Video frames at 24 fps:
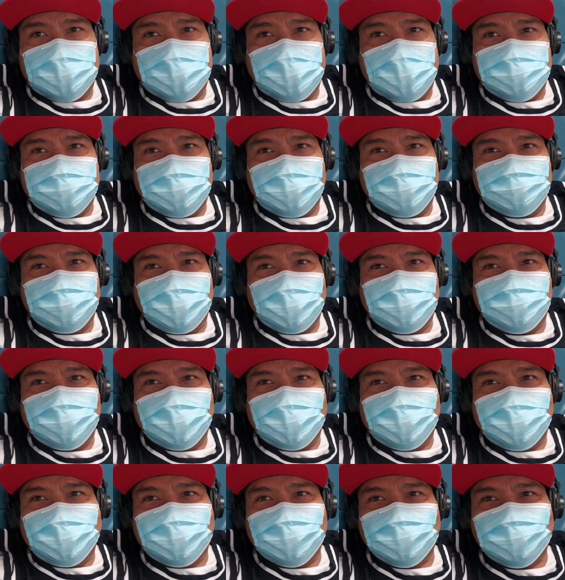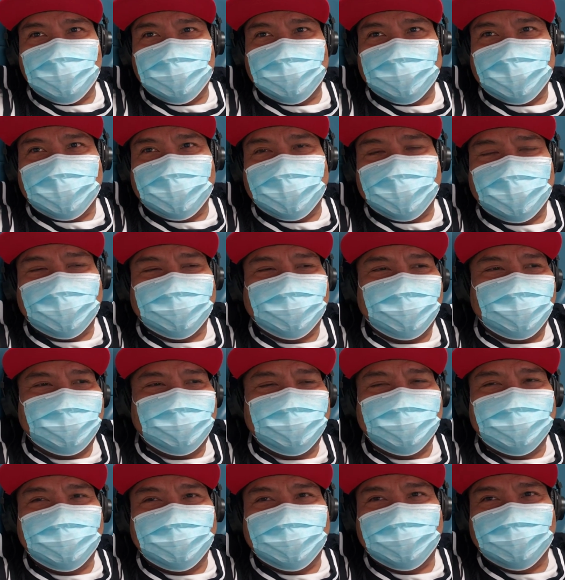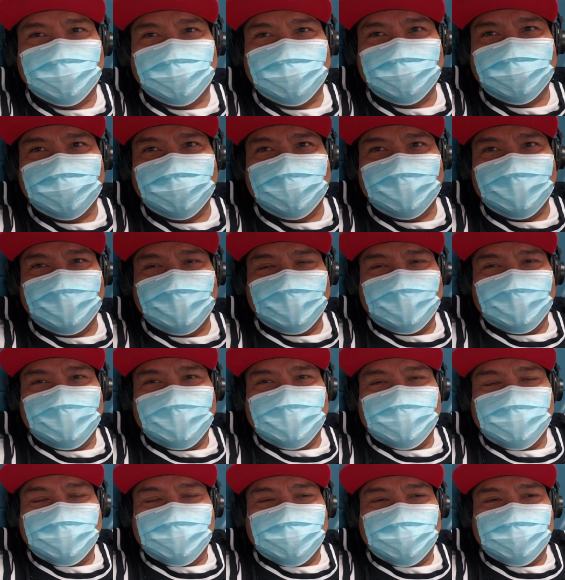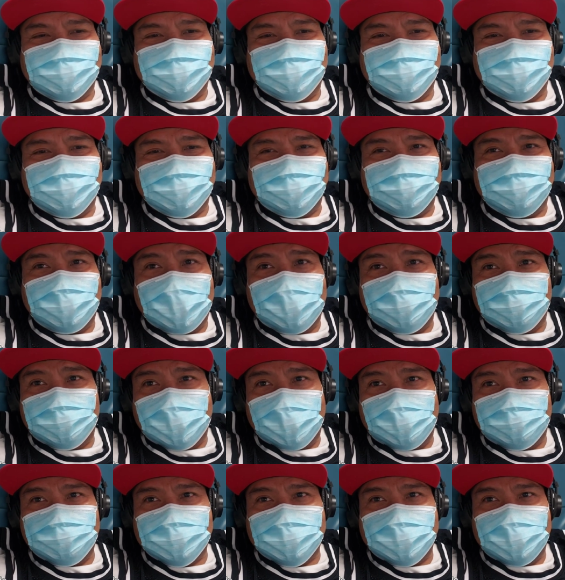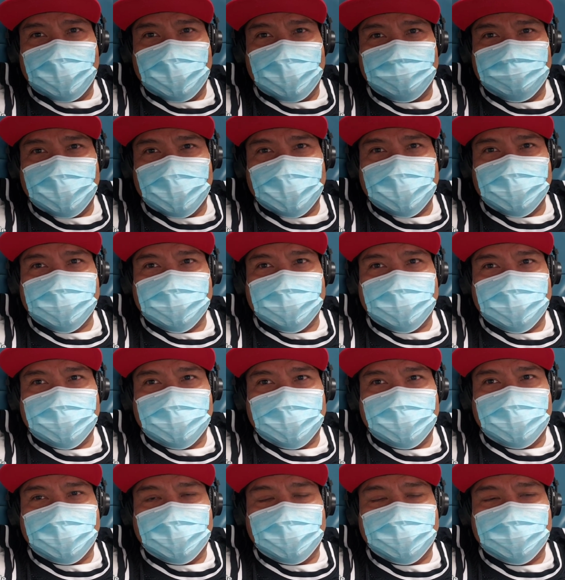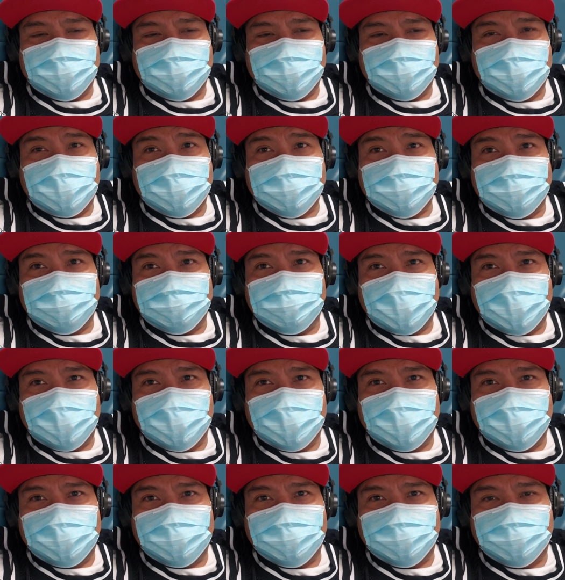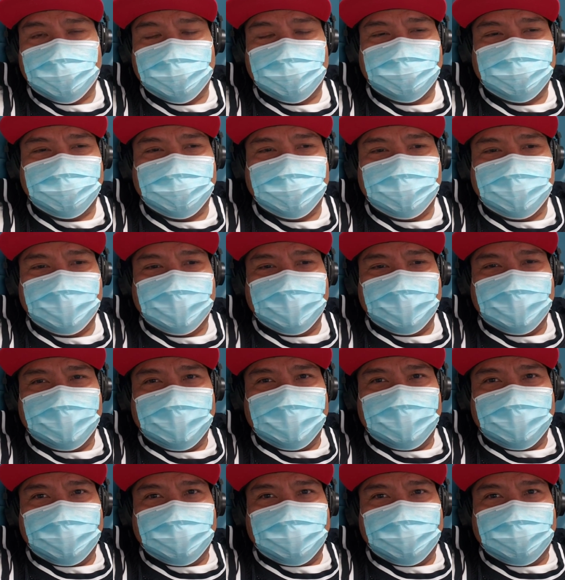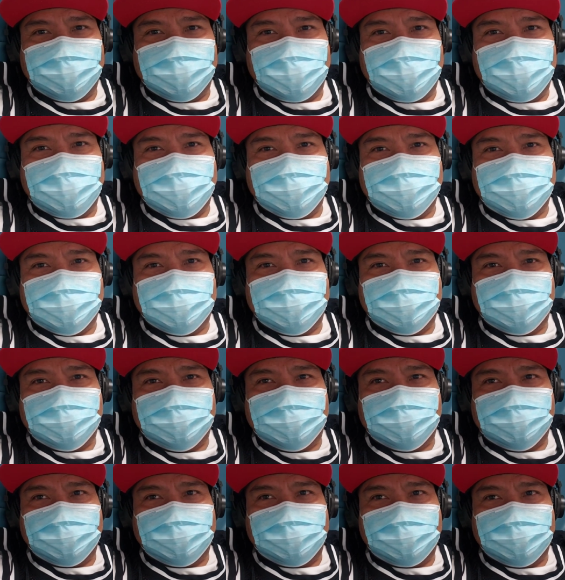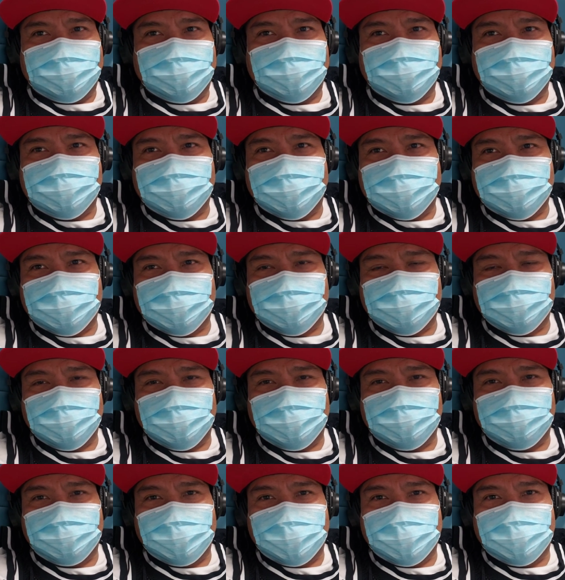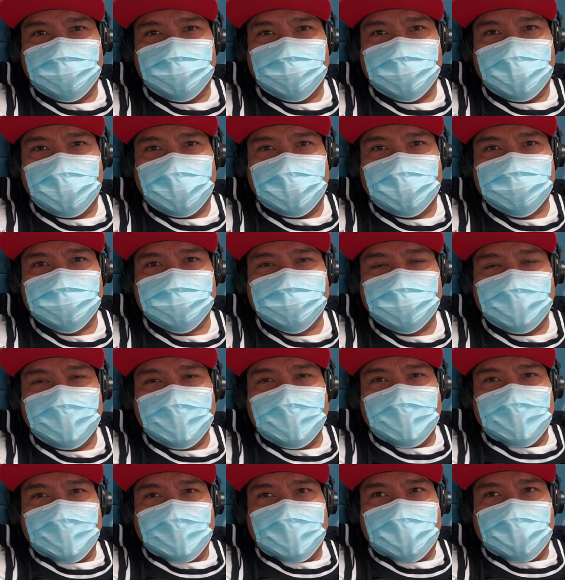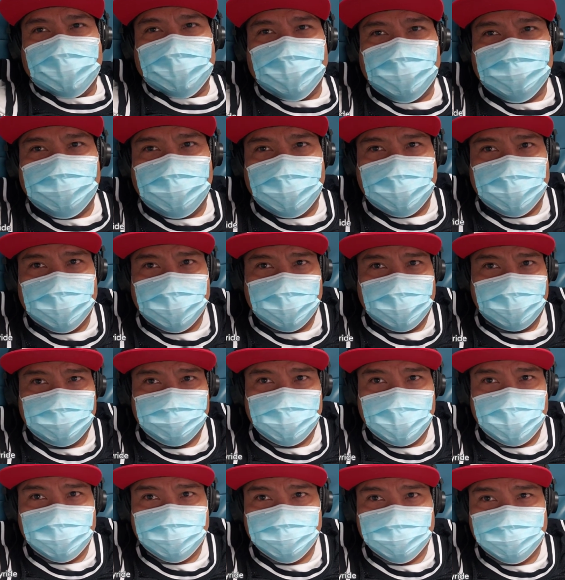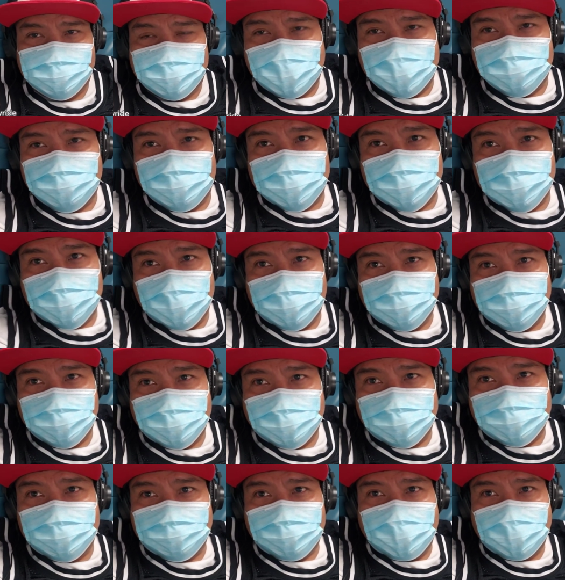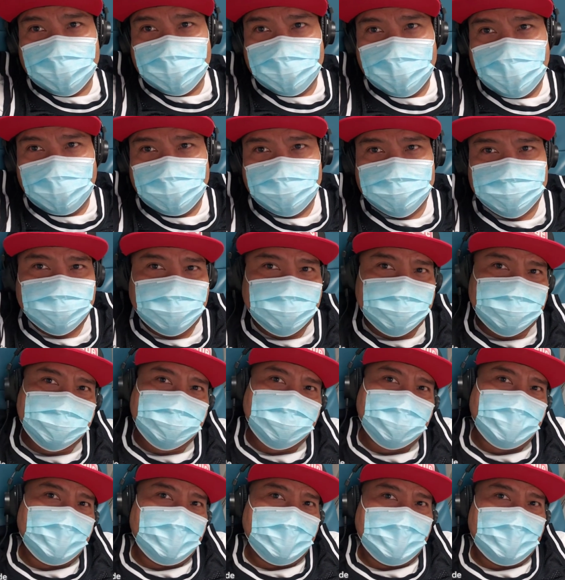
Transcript: Kahit na iba-iba na yung content natin, you know. So marami salamat. And nandiyan pa rin kayo. Okay, so this is just a short video guys. I just wanna update you guys what's going on my dialysis.